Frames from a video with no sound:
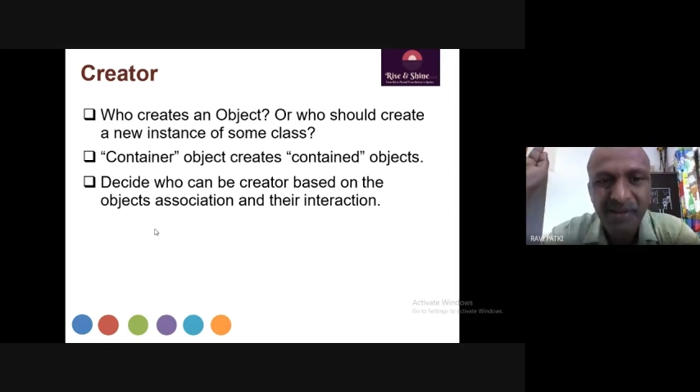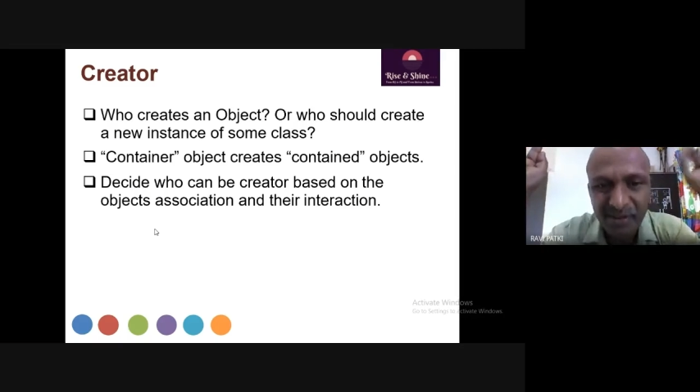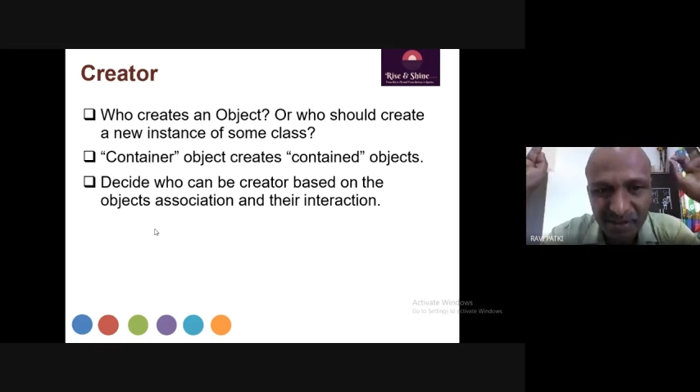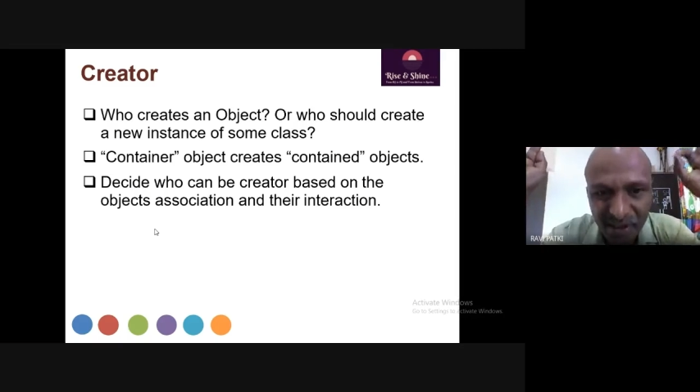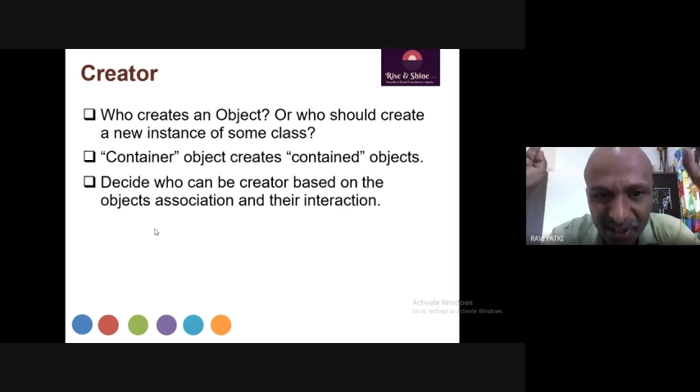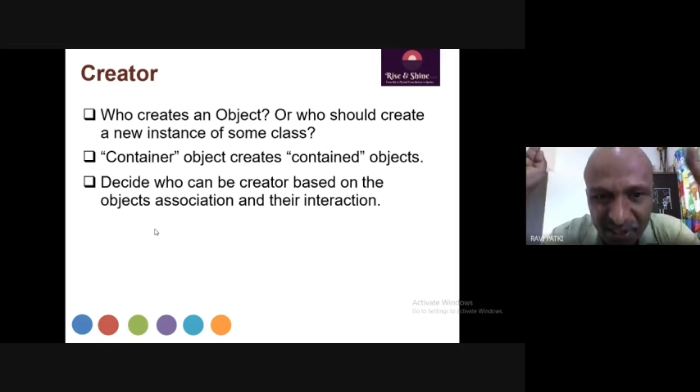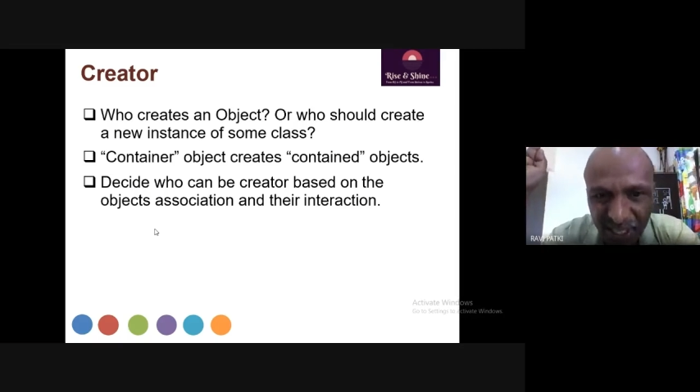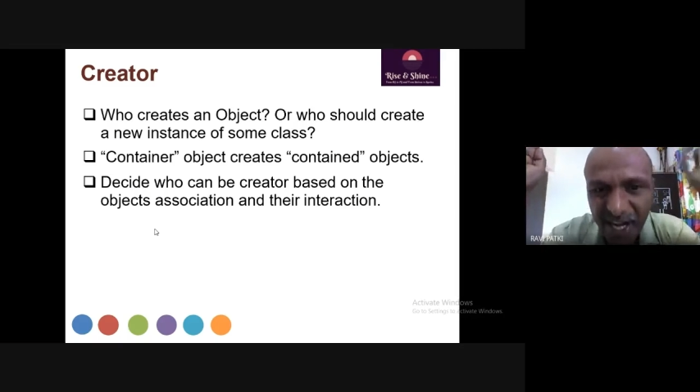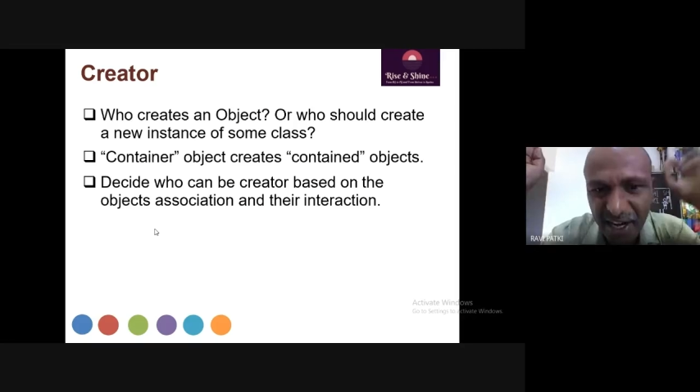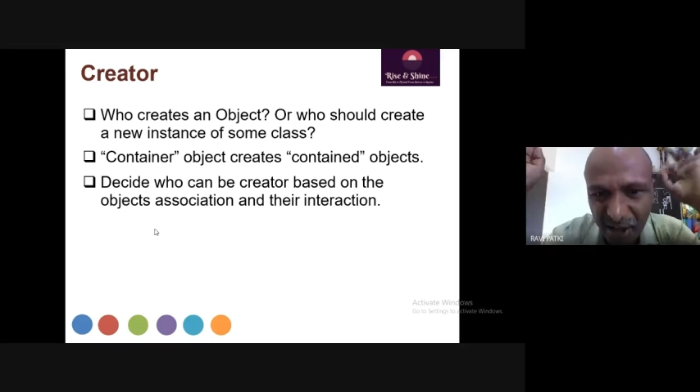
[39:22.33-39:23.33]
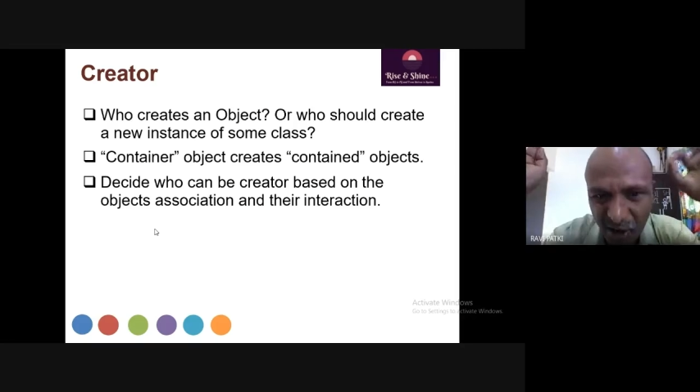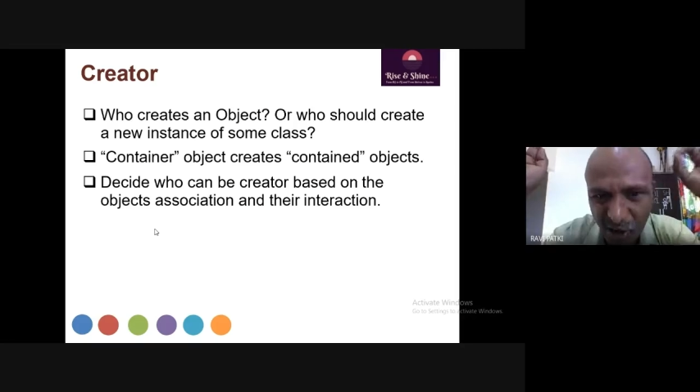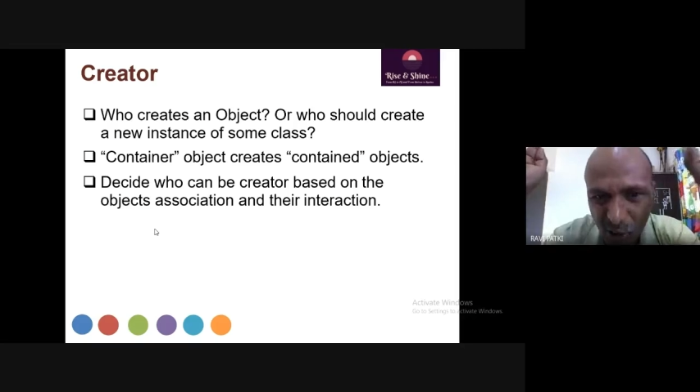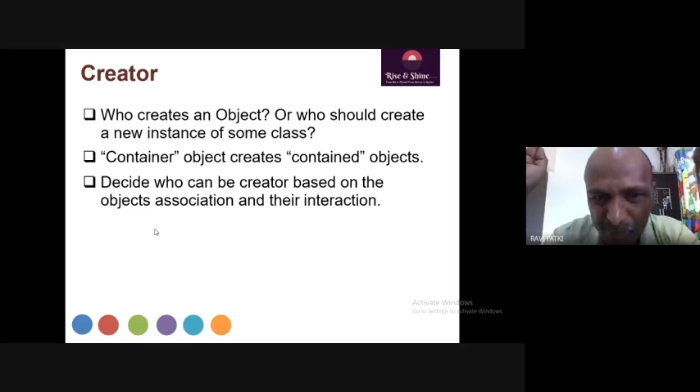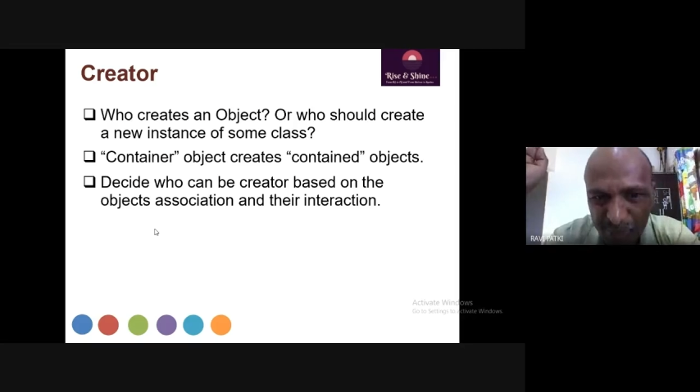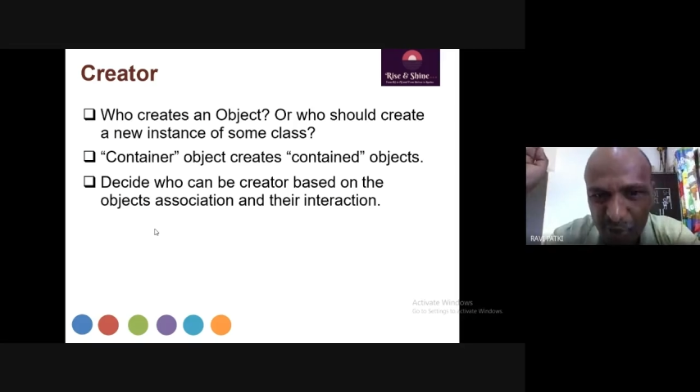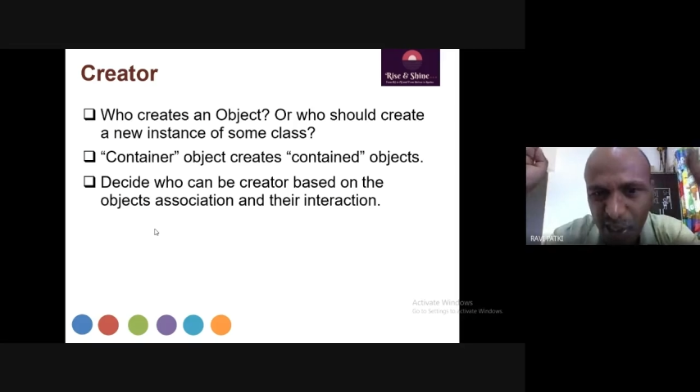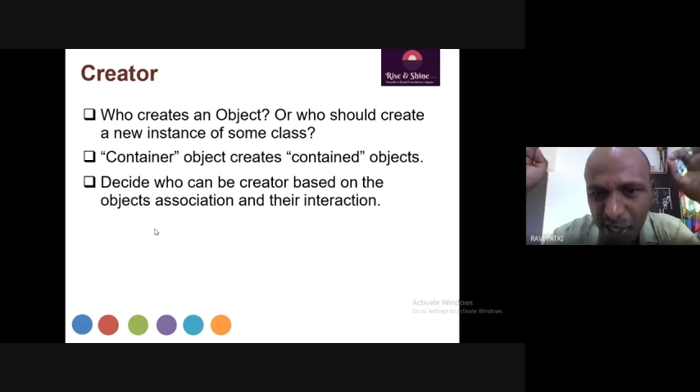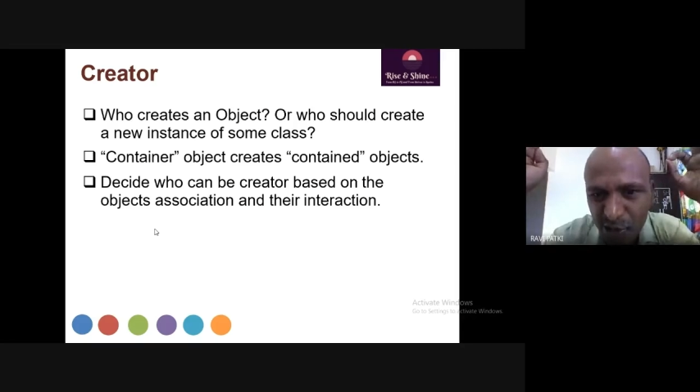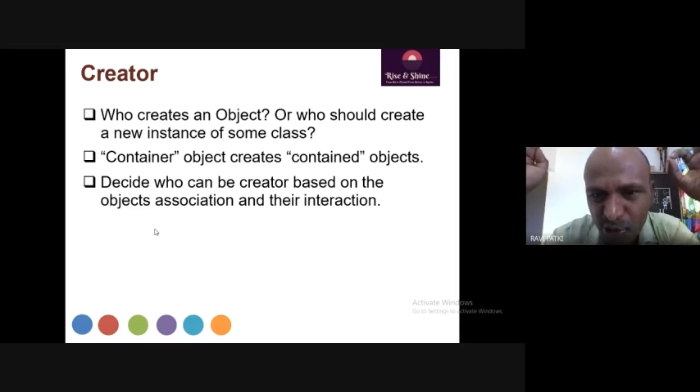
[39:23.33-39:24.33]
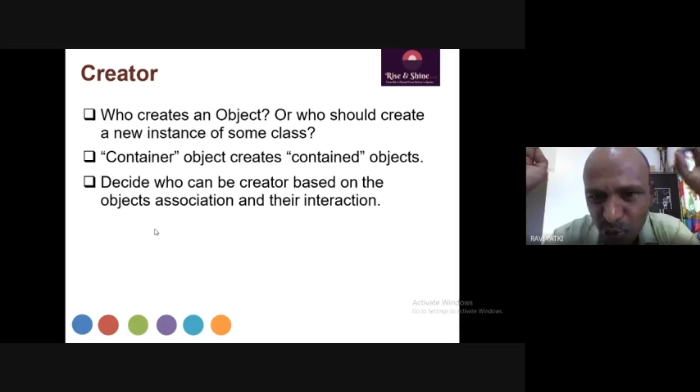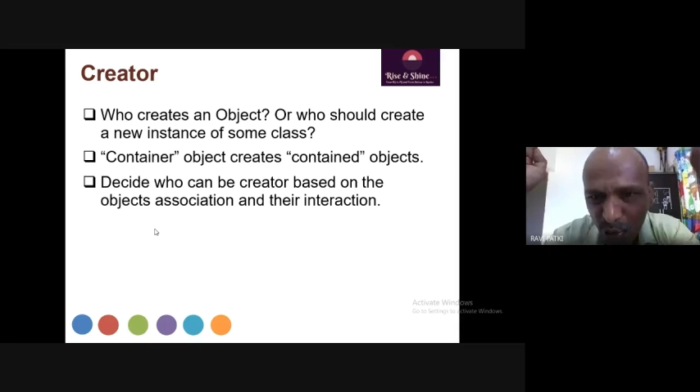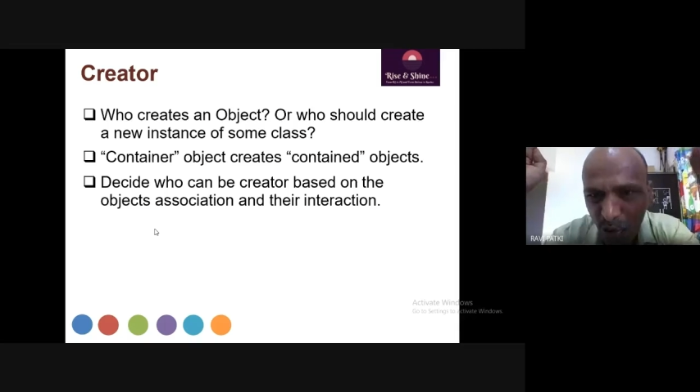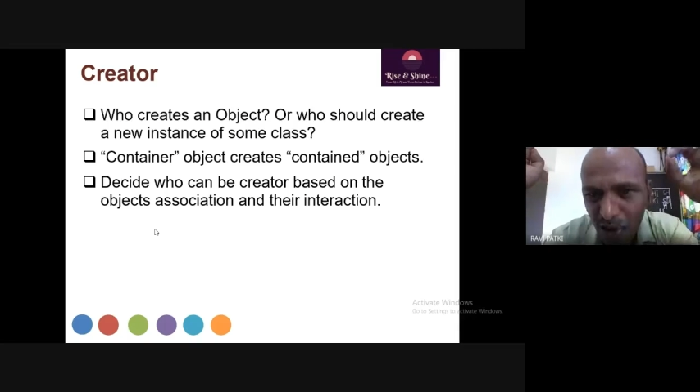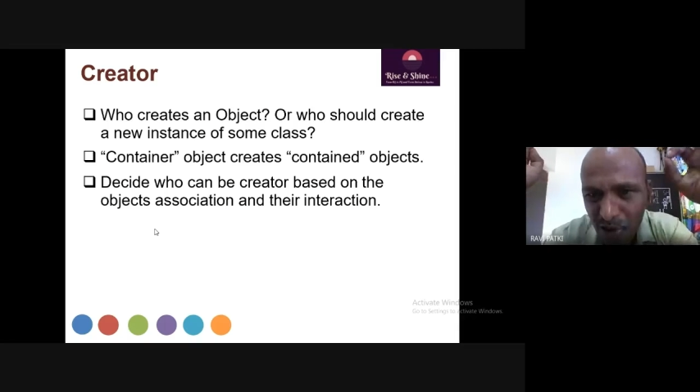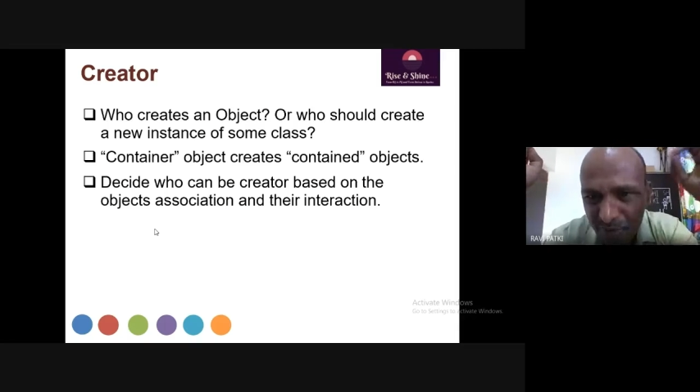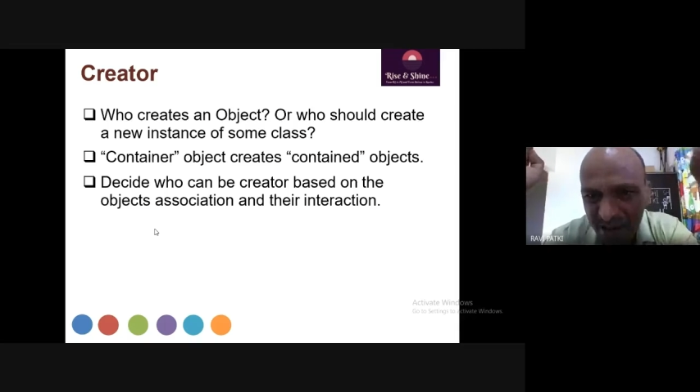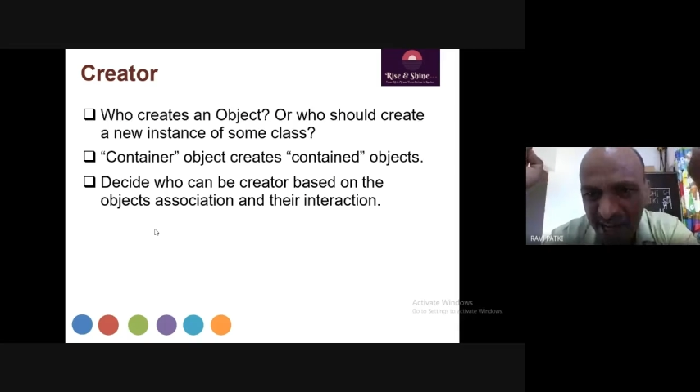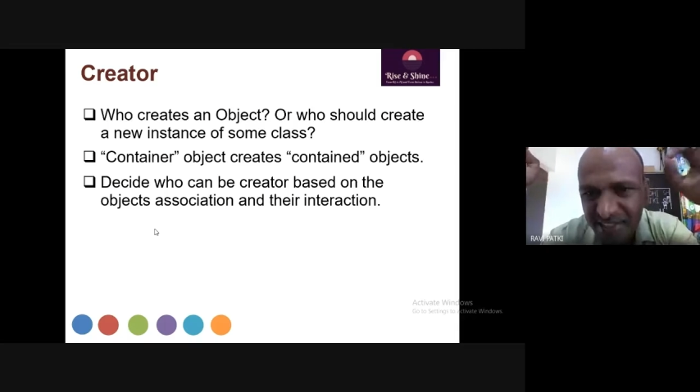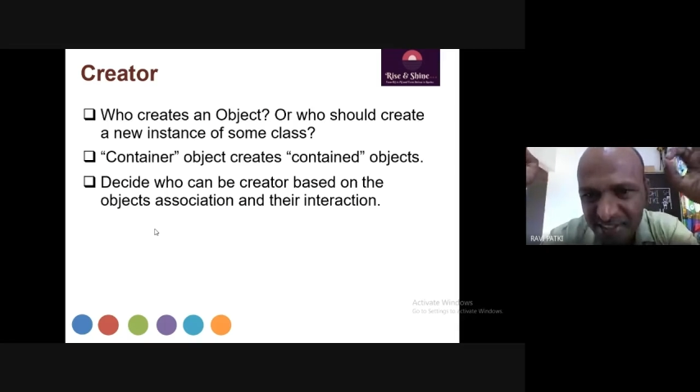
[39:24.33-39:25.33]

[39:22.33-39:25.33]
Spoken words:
container object should always